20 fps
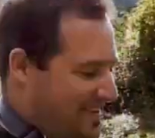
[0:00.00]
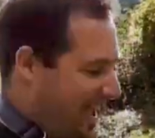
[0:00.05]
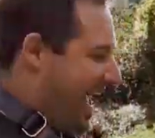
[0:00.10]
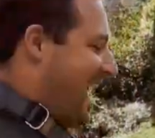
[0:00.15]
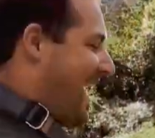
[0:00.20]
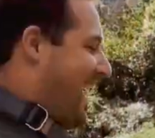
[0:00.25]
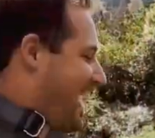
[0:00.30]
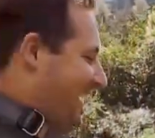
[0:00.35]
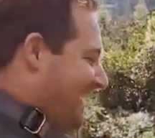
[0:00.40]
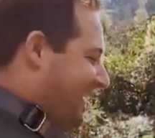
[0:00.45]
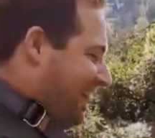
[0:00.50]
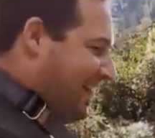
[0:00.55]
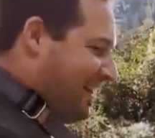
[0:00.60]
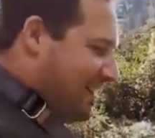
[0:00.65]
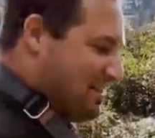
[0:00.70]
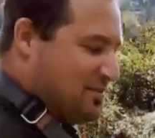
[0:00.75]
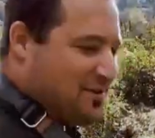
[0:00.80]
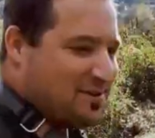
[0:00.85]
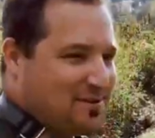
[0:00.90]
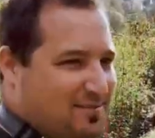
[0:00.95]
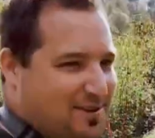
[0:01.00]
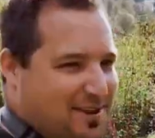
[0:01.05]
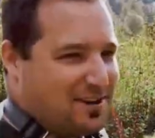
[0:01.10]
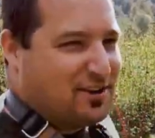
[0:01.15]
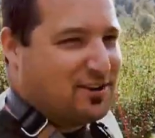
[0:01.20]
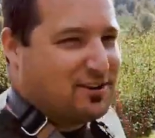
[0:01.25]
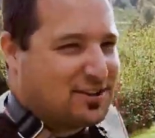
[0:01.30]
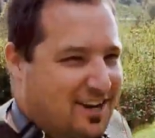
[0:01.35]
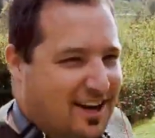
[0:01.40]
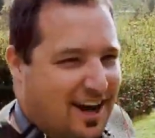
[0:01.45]
What am I
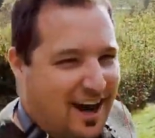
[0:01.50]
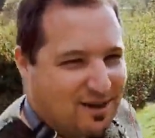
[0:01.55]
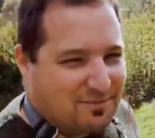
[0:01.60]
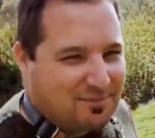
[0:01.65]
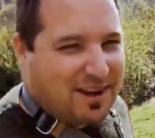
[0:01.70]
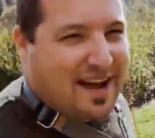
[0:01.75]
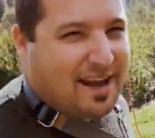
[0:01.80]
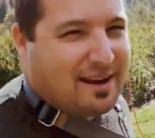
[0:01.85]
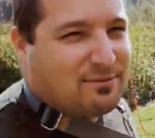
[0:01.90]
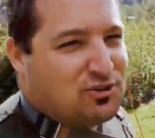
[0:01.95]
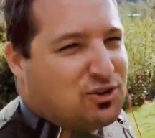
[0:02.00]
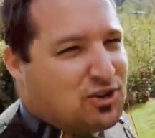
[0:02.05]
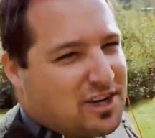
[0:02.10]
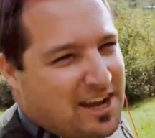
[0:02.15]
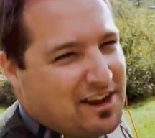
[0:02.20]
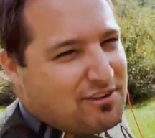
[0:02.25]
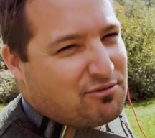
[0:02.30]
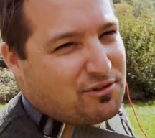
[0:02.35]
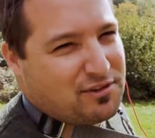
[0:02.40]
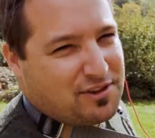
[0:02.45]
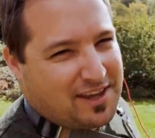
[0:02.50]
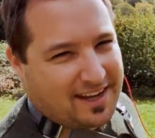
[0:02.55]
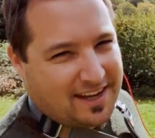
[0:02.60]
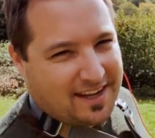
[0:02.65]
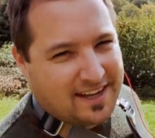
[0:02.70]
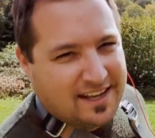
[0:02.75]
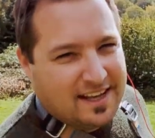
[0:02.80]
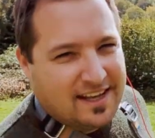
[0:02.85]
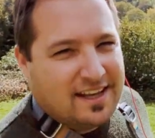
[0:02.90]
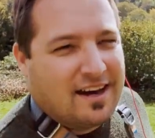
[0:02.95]
not doing? I'm capturing everything.
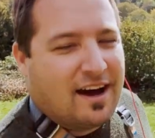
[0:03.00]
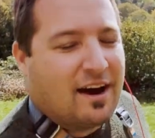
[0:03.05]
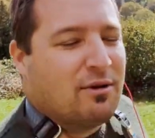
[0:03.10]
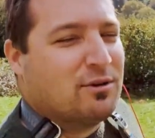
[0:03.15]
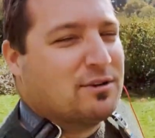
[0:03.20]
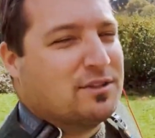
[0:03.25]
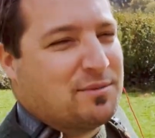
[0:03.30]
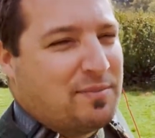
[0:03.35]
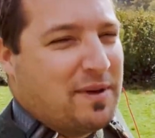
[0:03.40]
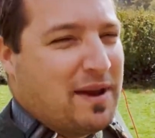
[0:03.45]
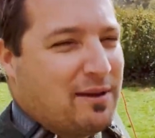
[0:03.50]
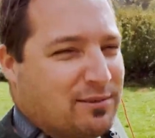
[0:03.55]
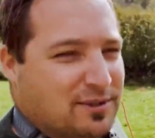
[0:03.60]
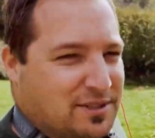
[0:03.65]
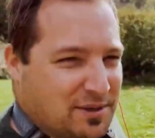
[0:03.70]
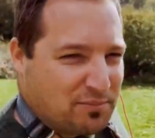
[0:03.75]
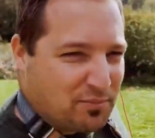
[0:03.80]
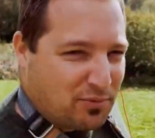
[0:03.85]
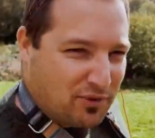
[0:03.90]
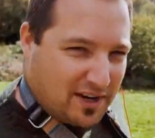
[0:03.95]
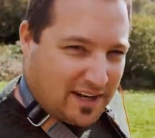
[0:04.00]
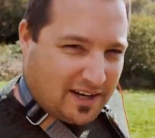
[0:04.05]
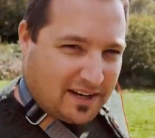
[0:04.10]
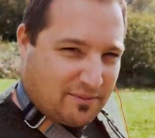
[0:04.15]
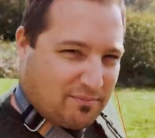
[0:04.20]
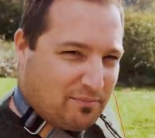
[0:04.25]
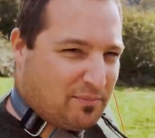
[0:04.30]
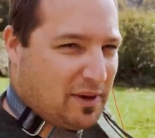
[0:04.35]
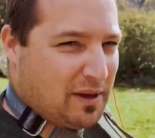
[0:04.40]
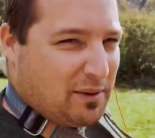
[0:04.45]
I want to be able to bring
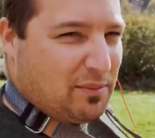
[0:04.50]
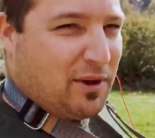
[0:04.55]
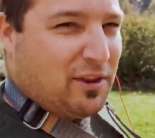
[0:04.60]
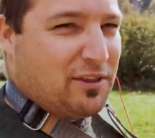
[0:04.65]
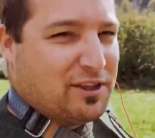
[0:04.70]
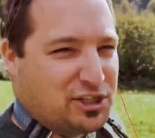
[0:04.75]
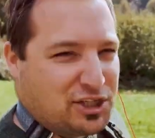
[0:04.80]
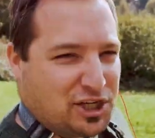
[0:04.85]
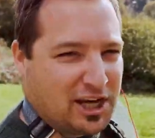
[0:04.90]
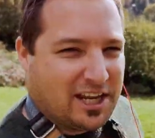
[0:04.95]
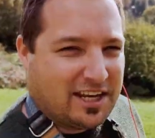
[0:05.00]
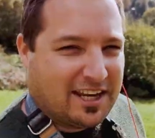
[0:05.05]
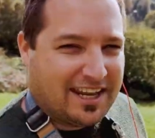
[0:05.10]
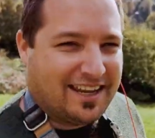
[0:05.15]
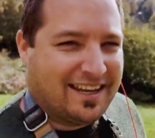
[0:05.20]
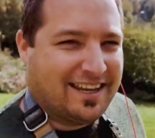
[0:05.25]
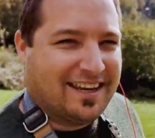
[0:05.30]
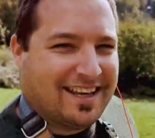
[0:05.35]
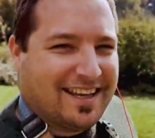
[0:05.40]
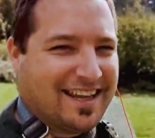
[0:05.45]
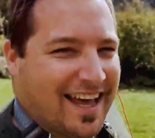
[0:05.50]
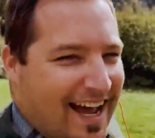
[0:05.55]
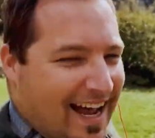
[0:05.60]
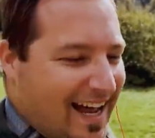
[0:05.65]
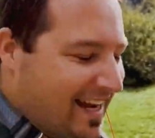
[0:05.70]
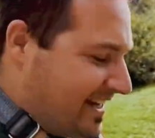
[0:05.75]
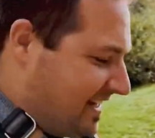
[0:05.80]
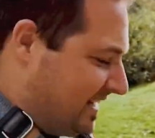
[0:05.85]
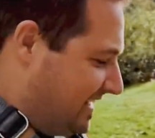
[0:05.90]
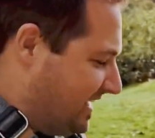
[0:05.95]
people on the journey
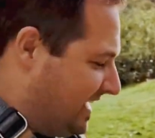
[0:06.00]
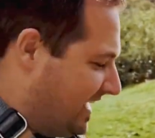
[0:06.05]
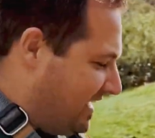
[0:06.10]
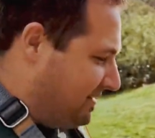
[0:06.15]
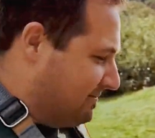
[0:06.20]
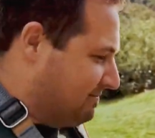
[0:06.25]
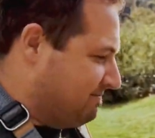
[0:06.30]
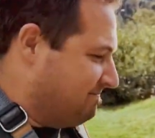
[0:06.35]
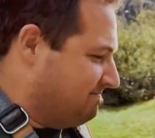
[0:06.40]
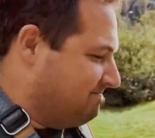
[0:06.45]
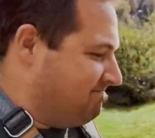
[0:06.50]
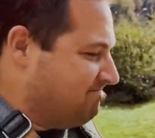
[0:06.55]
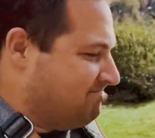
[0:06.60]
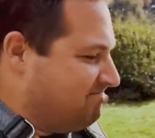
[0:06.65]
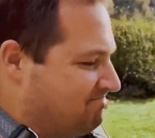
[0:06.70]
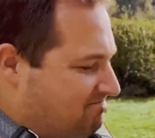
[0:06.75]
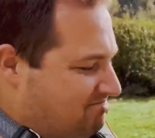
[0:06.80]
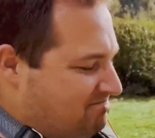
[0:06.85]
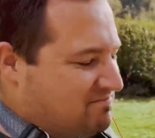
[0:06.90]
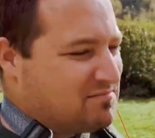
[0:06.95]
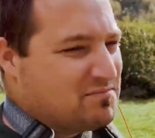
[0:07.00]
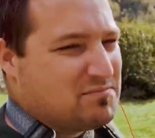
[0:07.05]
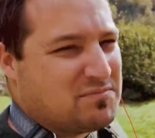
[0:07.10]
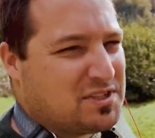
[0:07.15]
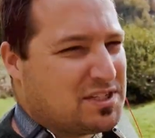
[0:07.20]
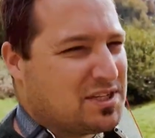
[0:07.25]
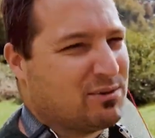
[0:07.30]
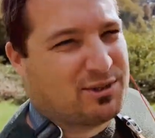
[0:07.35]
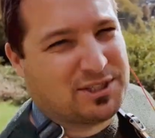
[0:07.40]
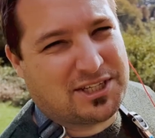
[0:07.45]
and
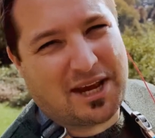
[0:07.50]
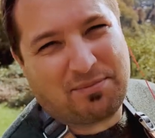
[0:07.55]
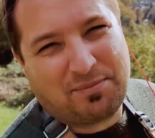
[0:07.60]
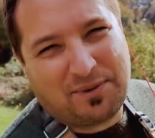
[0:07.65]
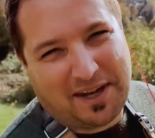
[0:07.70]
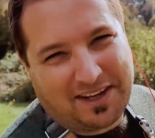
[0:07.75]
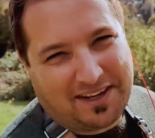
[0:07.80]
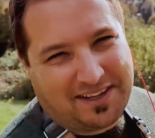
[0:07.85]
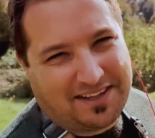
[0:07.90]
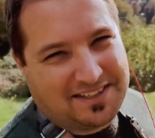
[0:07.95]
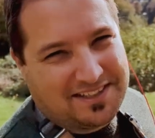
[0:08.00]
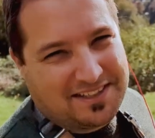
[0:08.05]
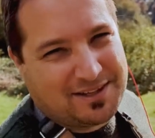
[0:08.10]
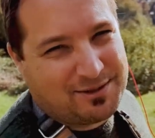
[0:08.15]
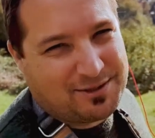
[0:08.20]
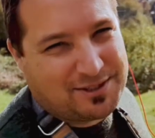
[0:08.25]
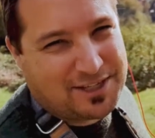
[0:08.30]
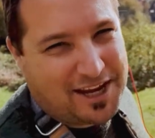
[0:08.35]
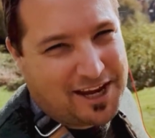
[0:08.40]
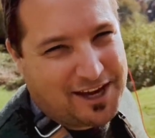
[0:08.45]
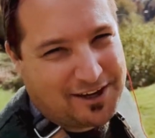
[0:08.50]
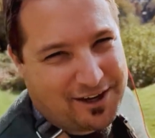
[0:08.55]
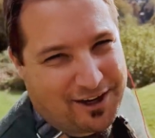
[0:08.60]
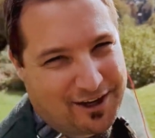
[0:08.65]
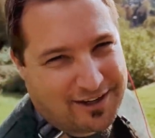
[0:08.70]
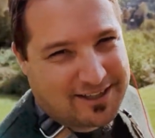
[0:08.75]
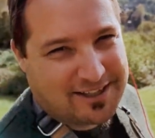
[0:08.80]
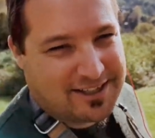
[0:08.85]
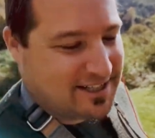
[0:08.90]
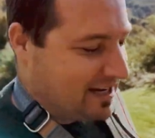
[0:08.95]
see what's happening, see what's going
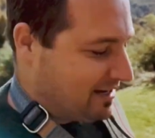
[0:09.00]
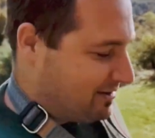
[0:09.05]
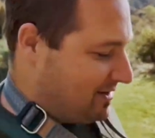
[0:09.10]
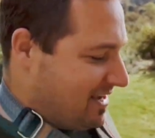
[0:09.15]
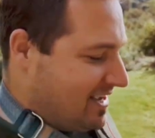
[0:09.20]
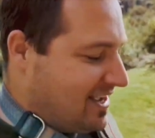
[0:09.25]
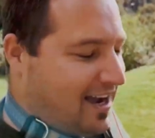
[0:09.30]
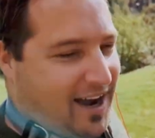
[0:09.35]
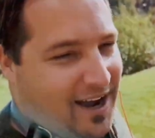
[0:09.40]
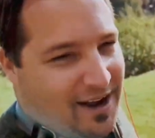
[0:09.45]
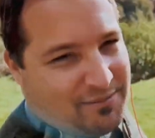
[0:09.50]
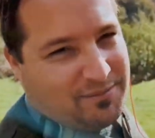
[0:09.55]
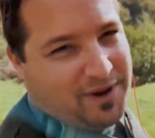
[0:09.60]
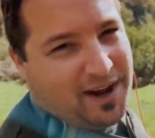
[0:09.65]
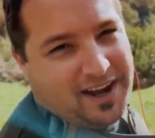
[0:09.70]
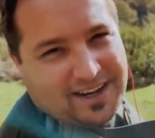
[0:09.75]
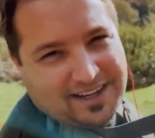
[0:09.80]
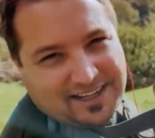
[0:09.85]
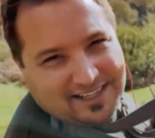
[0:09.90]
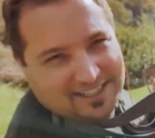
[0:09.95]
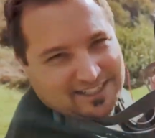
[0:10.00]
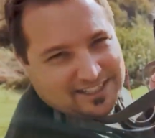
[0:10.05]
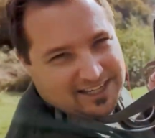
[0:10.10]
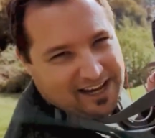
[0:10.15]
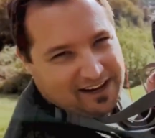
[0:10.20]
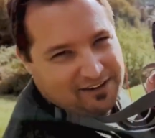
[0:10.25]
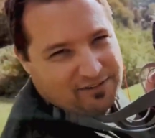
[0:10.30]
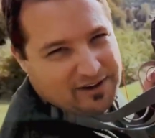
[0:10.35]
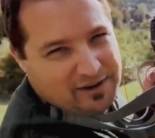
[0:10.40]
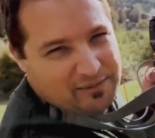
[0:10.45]
on. So I'm hiding
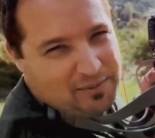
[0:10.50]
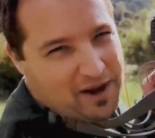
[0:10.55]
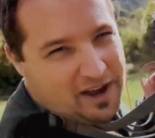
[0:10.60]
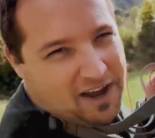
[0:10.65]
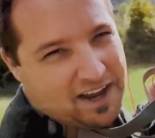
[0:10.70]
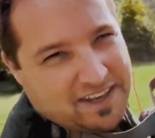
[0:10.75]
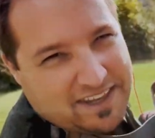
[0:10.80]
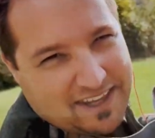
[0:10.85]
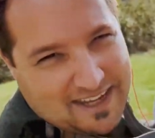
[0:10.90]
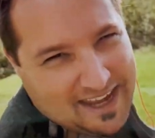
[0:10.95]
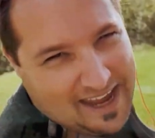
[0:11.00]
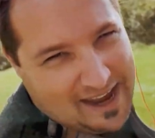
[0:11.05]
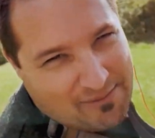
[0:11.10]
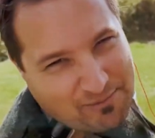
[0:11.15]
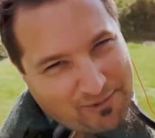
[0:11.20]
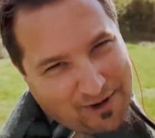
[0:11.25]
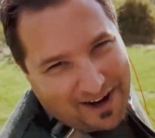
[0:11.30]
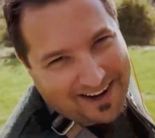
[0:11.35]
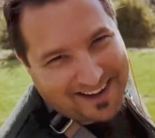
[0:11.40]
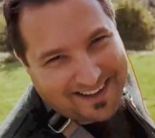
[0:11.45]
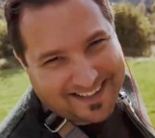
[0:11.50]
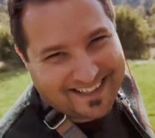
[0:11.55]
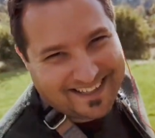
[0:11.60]
safely behind the camera.